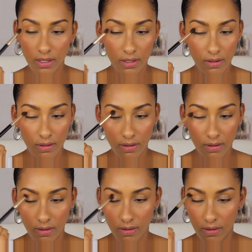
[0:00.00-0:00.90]

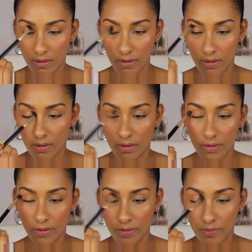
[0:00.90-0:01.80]

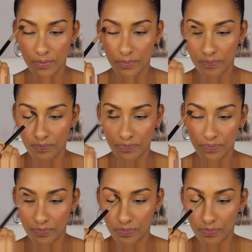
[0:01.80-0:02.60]
(no one is talking)